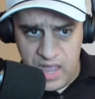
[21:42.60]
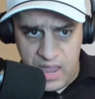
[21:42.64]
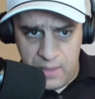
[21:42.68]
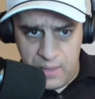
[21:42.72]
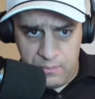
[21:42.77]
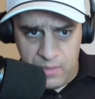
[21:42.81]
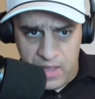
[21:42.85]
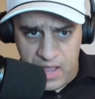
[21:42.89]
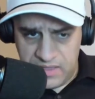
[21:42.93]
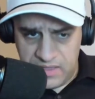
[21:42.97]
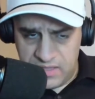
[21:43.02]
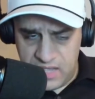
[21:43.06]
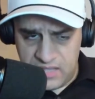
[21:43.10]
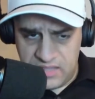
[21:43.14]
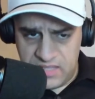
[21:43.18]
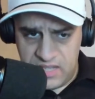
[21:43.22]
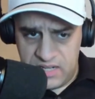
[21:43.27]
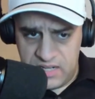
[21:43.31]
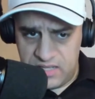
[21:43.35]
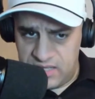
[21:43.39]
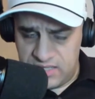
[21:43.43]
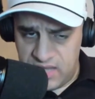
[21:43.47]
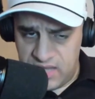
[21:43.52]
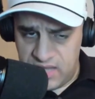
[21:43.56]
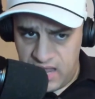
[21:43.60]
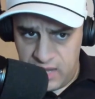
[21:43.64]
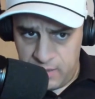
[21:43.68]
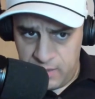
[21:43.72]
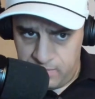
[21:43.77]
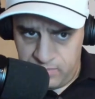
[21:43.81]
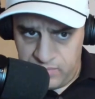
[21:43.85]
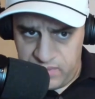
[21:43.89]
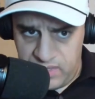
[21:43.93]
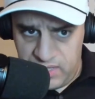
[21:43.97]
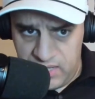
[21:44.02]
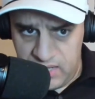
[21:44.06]
And at the end of the
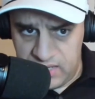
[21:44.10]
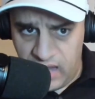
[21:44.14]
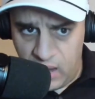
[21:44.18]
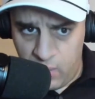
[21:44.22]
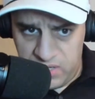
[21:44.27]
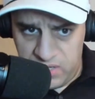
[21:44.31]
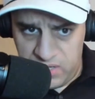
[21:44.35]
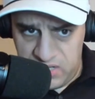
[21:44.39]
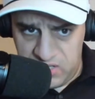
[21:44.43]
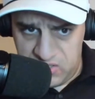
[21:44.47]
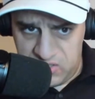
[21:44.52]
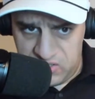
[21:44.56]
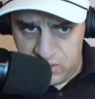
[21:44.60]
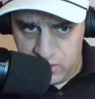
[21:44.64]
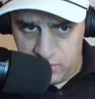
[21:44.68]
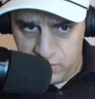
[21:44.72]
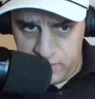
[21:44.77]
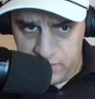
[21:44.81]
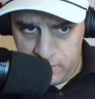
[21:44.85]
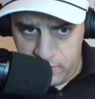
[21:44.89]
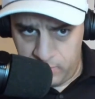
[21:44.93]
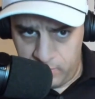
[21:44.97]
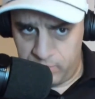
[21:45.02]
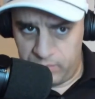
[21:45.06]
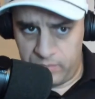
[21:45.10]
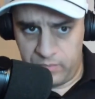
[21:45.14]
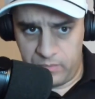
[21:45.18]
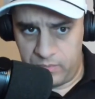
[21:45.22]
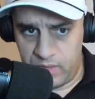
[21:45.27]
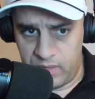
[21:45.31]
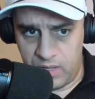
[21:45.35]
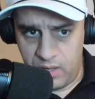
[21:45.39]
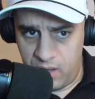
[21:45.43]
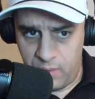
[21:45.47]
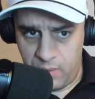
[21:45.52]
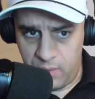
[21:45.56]
day, he got what he deserved.
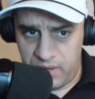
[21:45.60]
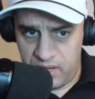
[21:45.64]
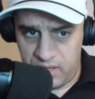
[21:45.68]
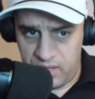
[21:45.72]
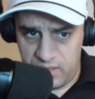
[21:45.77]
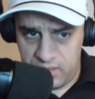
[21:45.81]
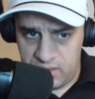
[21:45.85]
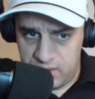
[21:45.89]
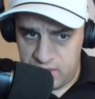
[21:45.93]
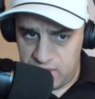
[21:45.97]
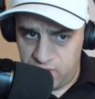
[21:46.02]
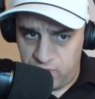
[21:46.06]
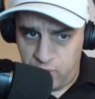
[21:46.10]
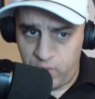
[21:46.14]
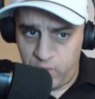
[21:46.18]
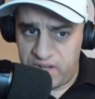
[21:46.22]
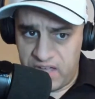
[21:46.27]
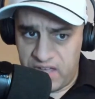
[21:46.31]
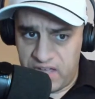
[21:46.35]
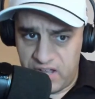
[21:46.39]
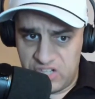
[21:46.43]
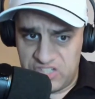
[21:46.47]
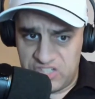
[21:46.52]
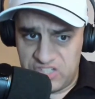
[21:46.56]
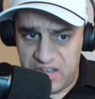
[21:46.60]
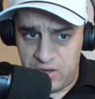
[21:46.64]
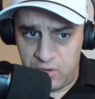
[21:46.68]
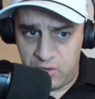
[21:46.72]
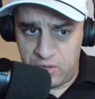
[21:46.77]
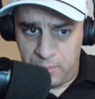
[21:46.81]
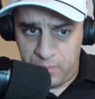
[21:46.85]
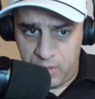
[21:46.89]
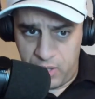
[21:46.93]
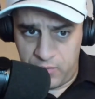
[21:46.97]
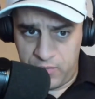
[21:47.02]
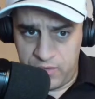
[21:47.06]
The 49ers
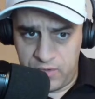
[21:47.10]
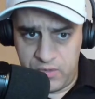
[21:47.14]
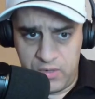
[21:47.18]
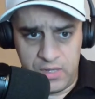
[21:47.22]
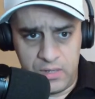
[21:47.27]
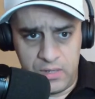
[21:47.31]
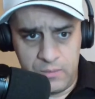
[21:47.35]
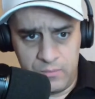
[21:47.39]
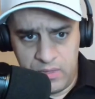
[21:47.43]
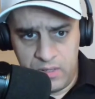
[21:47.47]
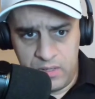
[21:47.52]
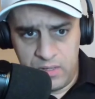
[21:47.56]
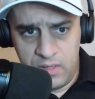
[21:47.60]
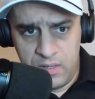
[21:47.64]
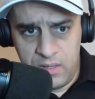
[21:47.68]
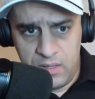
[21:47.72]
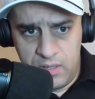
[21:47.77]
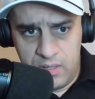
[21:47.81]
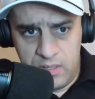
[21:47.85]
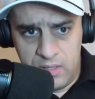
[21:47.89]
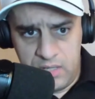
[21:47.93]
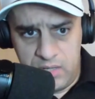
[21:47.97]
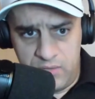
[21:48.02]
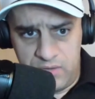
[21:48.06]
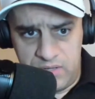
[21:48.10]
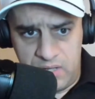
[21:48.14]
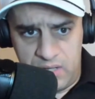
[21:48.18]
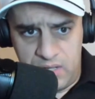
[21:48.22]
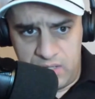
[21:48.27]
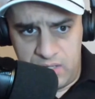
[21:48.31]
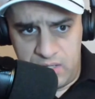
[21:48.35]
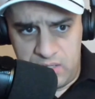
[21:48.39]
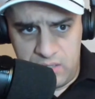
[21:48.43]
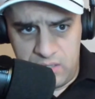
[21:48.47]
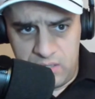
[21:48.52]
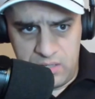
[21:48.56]
handled it perfectly. Even
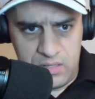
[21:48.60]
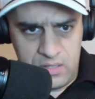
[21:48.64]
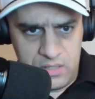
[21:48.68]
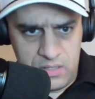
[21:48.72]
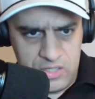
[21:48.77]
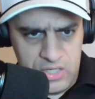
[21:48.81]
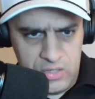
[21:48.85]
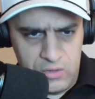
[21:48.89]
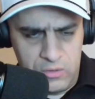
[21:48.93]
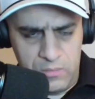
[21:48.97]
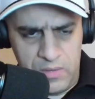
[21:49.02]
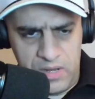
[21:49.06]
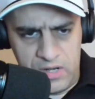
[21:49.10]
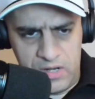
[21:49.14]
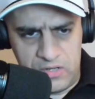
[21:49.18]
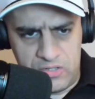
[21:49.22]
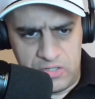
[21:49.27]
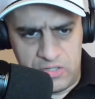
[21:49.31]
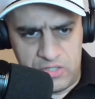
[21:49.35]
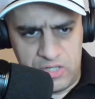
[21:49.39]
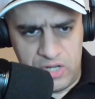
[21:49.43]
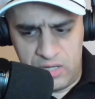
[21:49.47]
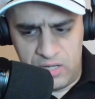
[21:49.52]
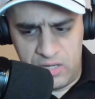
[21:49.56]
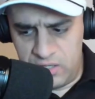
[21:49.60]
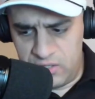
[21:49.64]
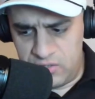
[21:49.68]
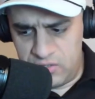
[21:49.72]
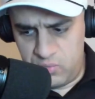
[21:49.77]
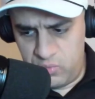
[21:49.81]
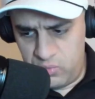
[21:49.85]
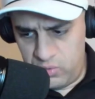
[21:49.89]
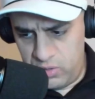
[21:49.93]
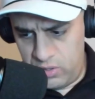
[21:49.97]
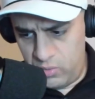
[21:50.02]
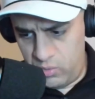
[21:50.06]
the general manager, John
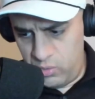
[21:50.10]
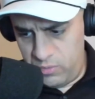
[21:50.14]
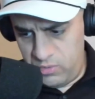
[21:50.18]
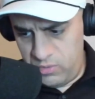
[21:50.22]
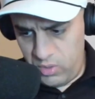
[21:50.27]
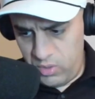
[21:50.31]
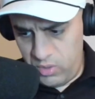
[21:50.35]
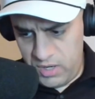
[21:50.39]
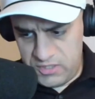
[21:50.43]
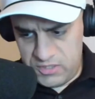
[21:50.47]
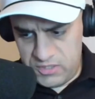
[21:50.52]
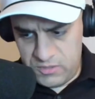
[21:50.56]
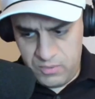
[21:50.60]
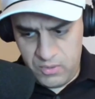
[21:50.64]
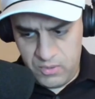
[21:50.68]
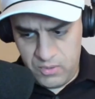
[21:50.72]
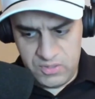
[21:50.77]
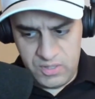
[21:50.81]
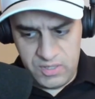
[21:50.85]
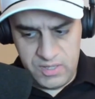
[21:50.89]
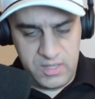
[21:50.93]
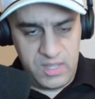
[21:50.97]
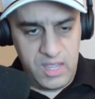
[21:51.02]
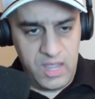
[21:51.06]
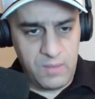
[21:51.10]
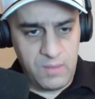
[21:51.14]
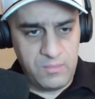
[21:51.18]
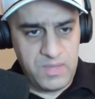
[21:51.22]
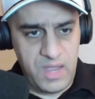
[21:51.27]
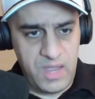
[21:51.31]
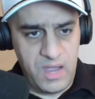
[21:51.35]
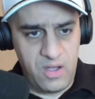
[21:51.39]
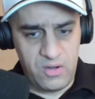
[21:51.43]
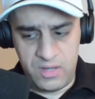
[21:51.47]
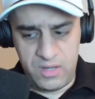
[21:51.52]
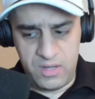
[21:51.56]
Lynch, rumor-wise, supposedly came
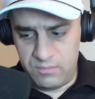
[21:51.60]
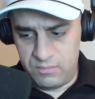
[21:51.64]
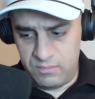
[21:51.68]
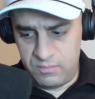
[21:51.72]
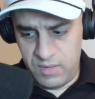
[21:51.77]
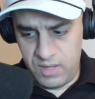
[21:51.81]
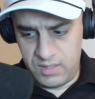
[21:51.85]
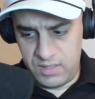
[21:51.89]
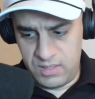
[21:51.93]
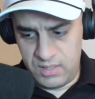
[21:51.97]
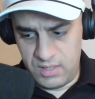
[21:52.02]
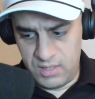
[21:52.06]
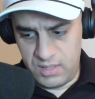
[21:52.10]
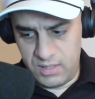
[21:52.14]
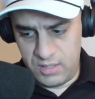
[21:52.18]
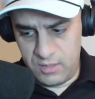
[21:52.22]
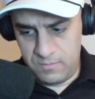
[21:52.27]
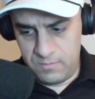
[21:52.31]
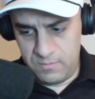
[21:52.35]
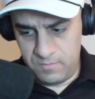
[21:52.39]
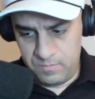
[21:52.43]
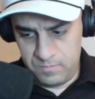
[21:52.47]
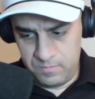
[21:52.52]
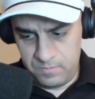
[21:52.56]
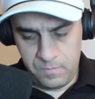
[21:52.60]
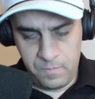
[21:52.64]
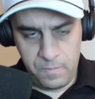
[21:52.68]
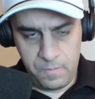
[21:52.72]
down and made a